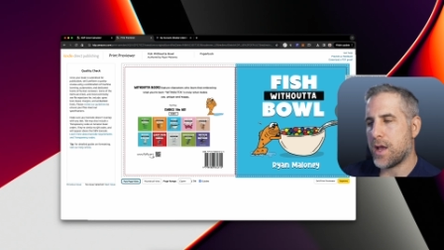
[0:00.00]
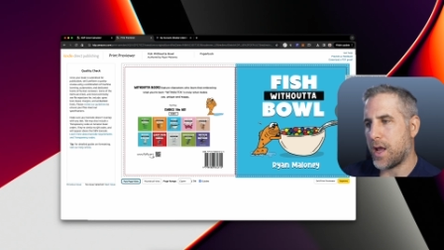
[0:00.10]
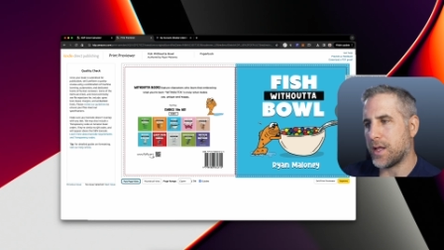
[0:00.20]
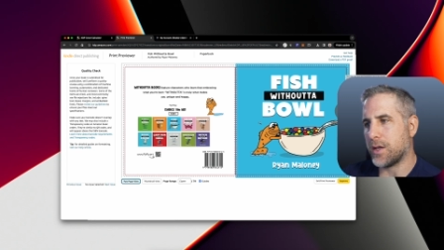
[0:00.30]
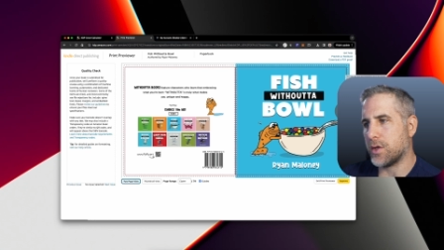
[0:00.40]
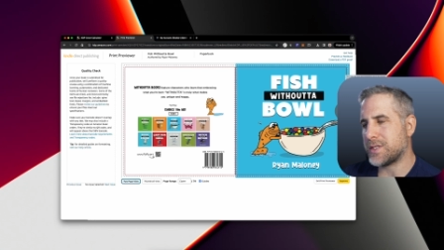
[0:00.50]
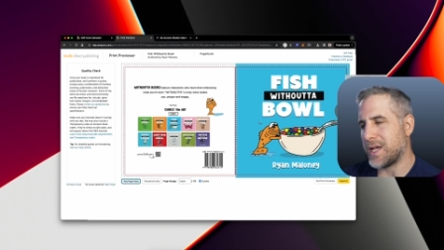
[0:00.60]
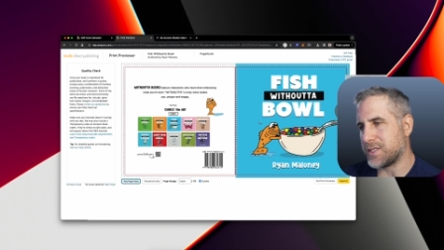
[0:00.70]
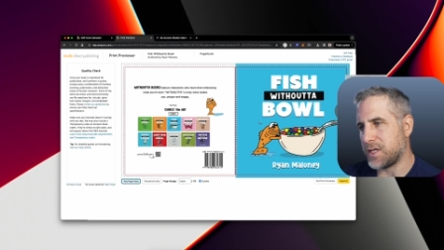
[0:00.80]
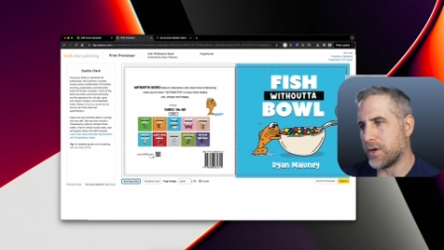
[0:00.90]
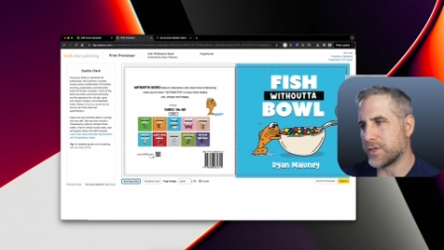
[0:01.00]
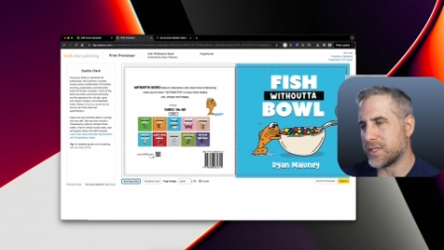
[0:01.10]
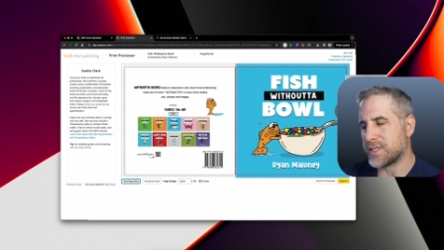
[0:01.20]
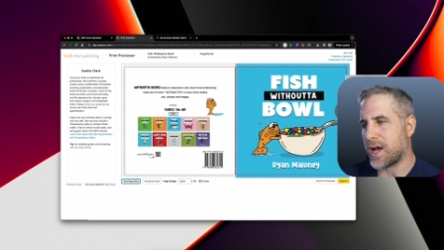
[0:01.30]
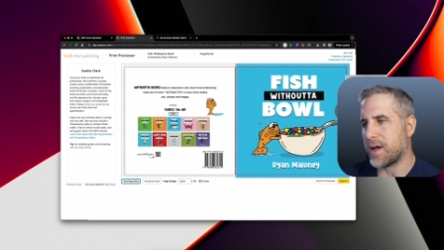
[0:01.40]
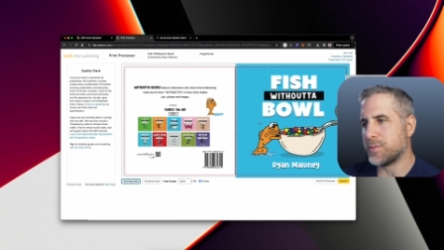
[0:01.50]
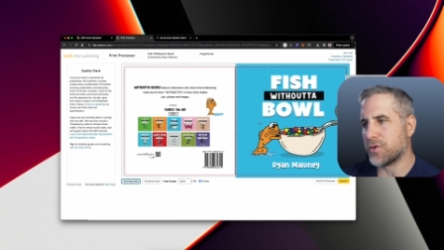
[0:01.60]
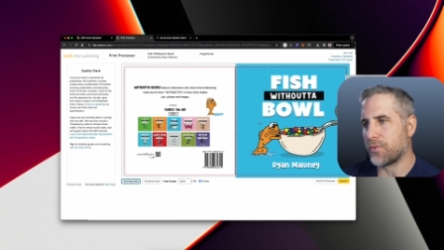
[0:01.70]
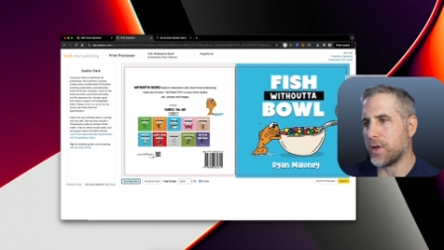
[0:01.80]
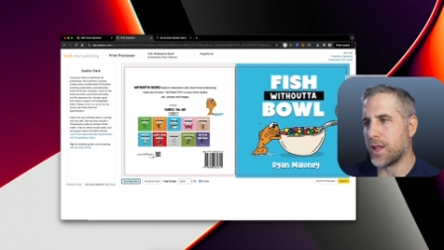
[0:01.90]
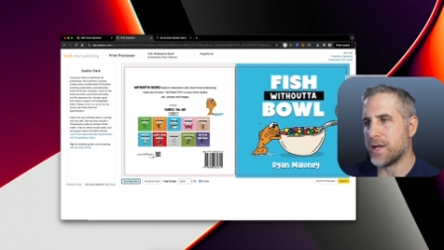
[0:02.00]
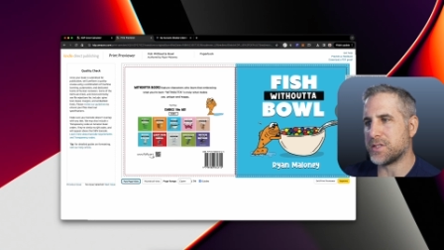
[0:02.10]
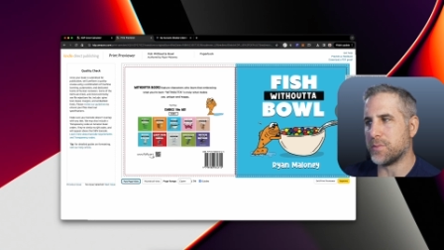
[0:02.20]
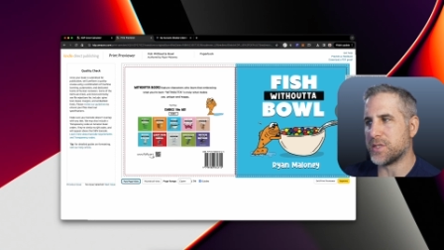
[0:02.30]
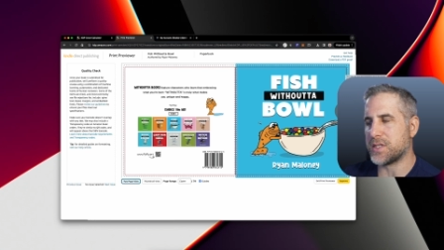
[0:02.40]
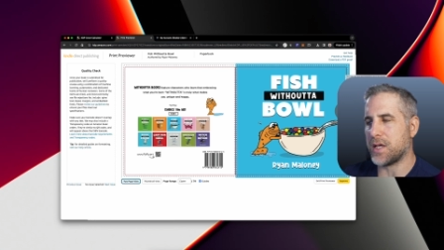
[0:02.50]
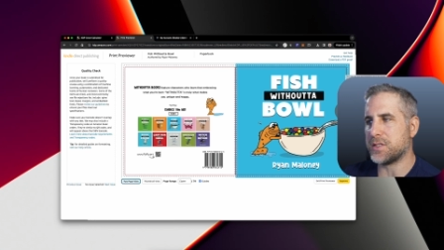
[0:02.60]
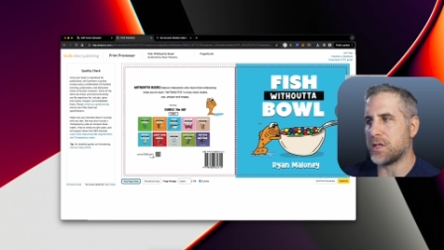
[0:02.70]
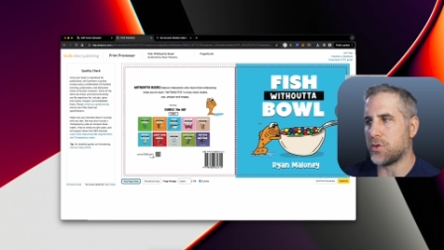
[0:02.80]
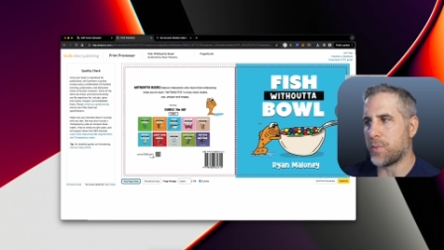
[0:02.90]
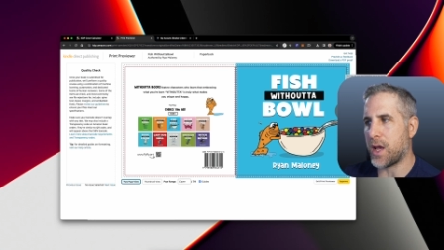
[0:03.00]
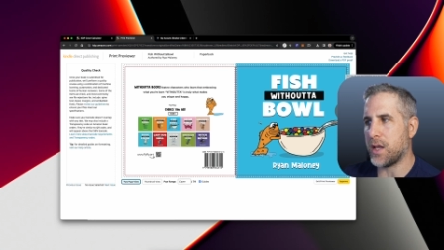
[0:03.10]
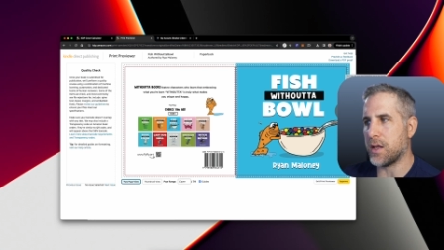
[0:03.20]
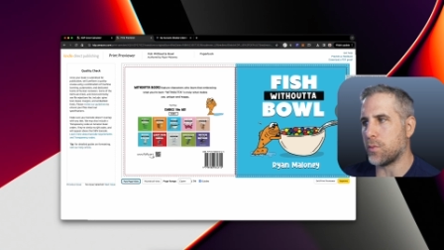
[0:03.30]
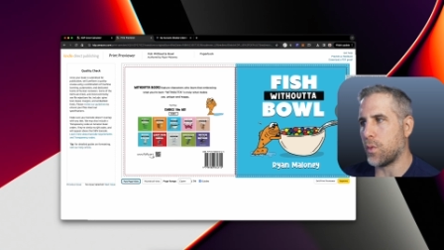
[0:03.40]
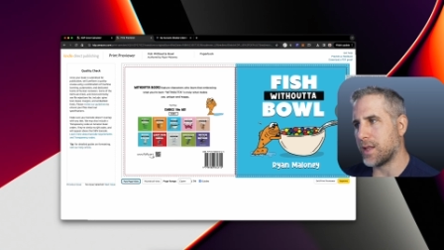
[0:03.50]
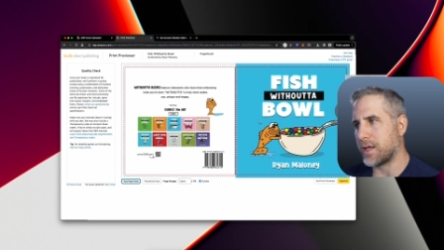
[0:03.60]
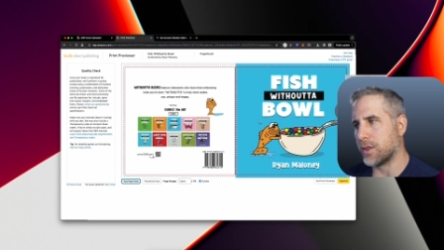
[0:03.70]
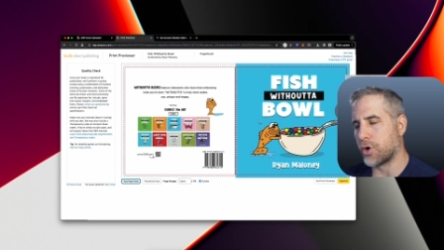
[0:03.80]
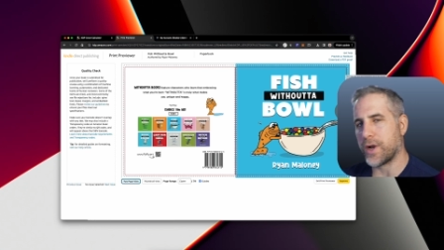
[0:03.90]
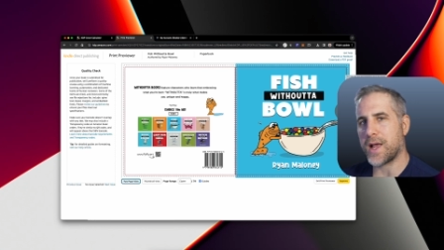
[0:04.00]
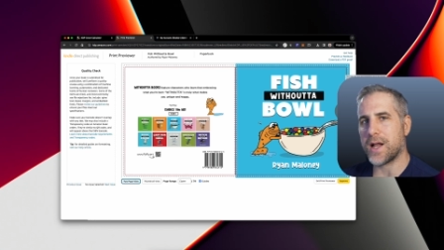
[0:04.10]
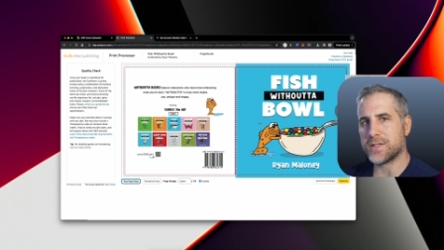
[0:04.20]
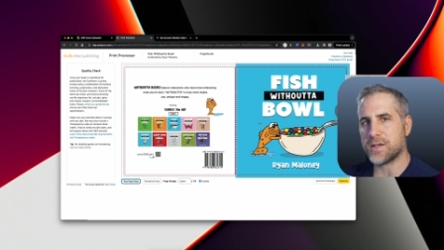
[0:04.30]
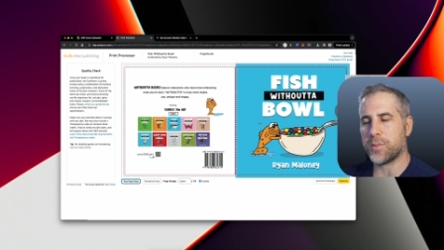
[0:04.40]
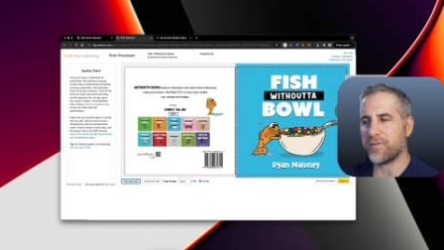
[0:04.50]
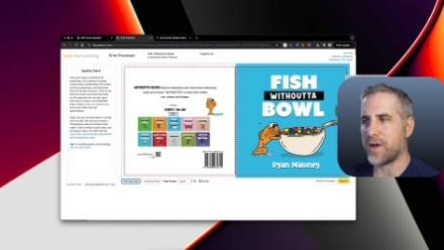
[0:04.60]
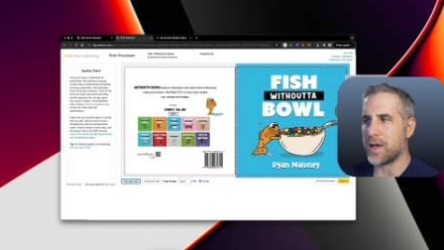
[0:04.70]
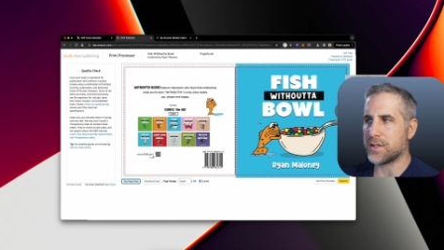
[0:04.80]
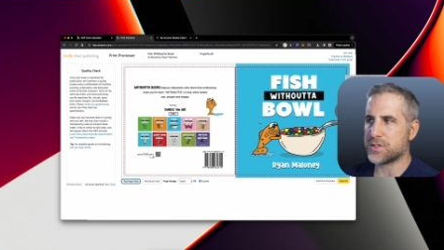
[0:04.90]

and it takes years and time to realize the mistakes that you made and like learning how to simplify it.